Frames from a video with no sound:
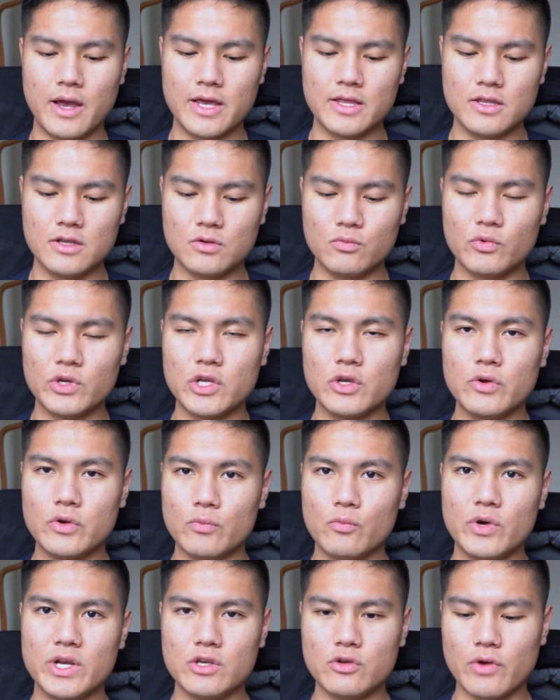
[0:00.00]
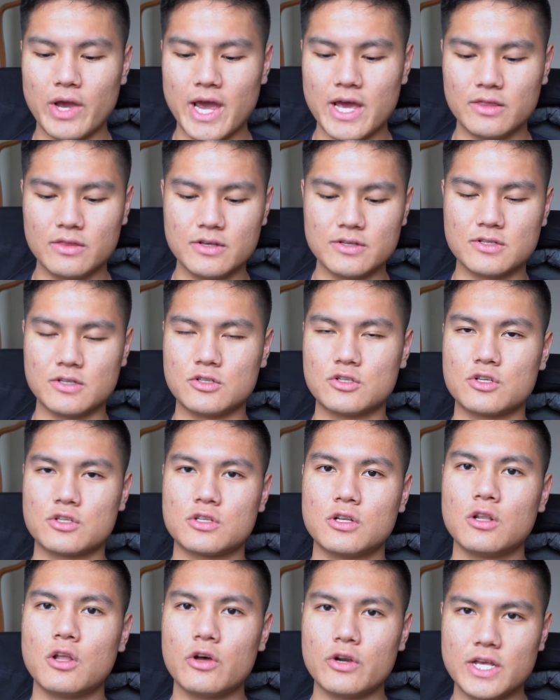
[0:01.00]
And then when you add this, it's just
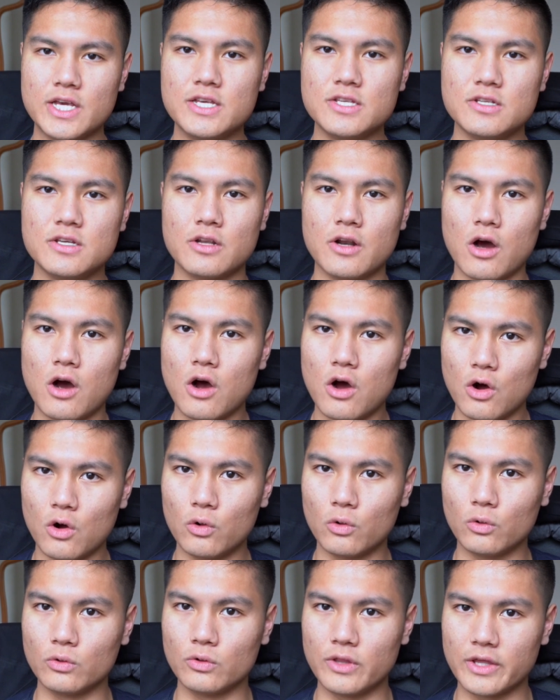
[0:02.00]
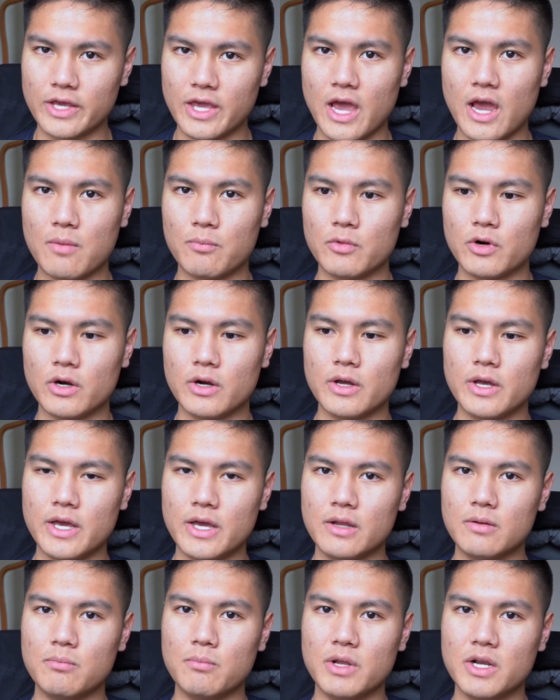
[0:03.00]
a lot easier to hold the camera
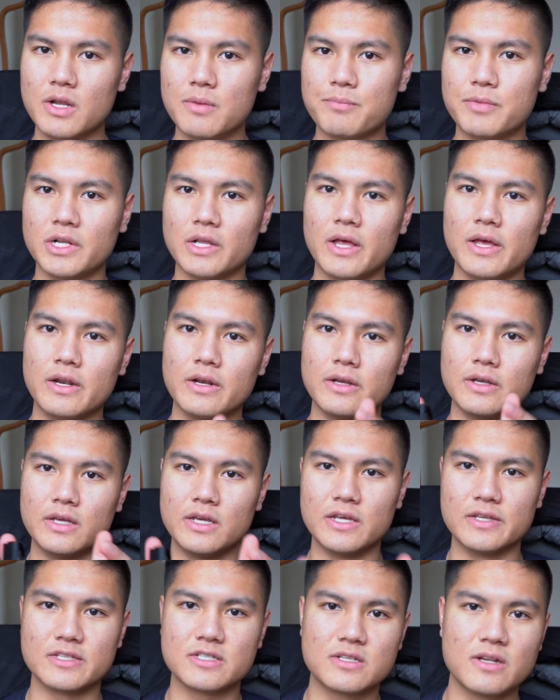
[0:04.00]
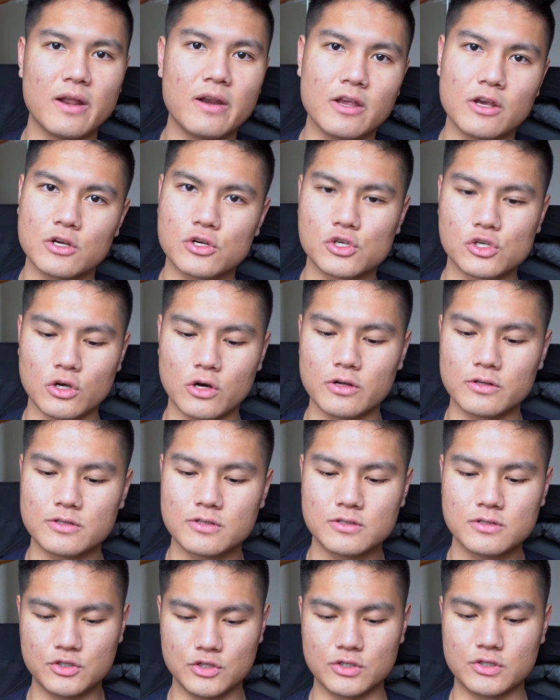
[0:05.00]
and manipulate it and get steadier
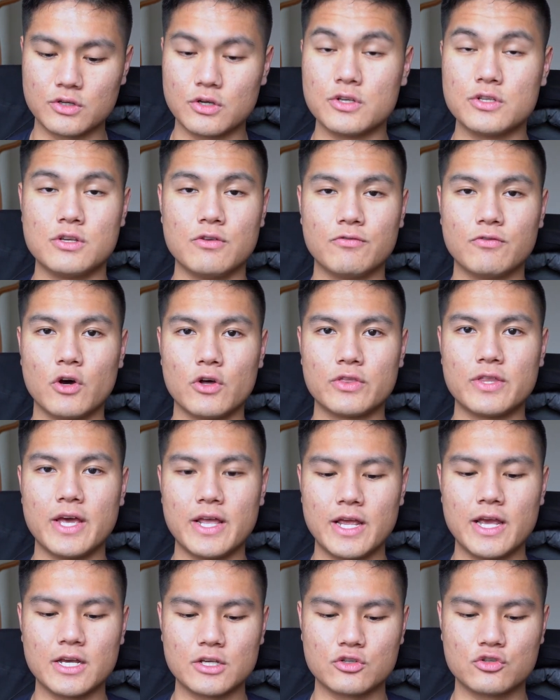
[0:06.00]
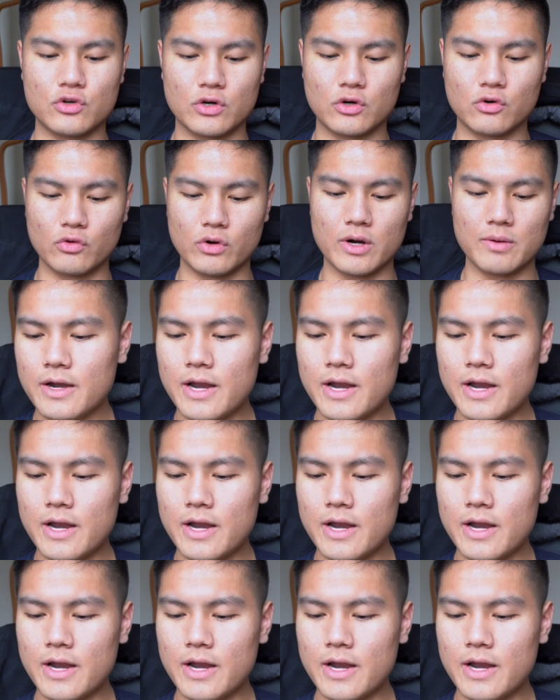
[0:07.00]
shots just because you've got that extra grip.